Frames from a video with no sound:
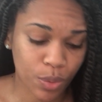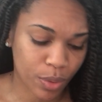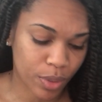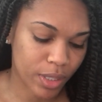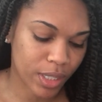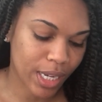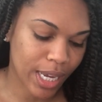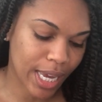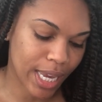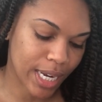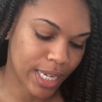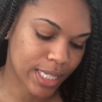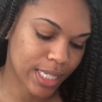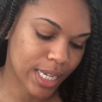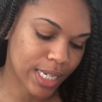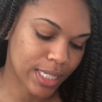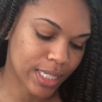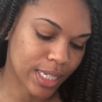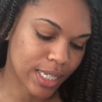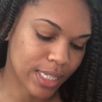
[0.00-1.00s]
word in a
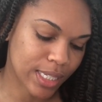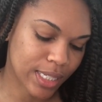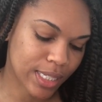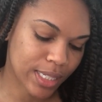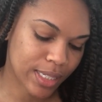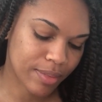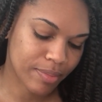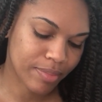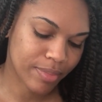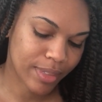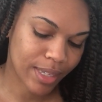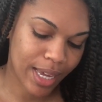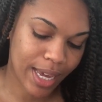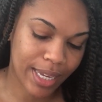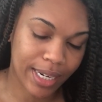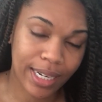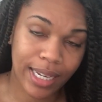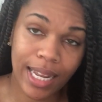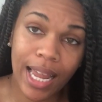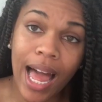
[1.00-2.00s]
sentence.
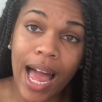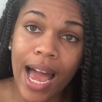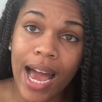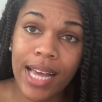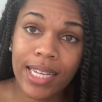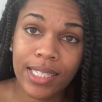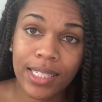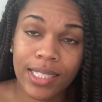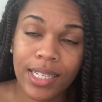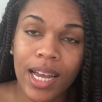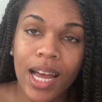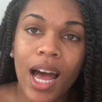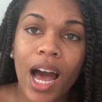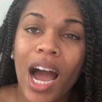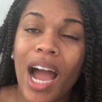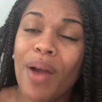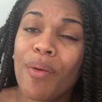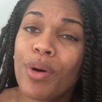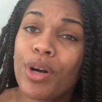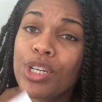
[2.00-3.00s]
And last,
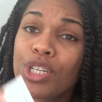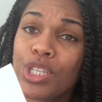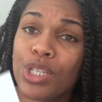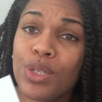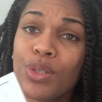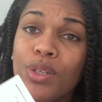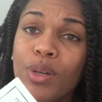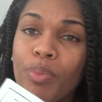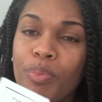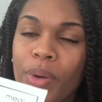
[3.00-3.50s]
I want you to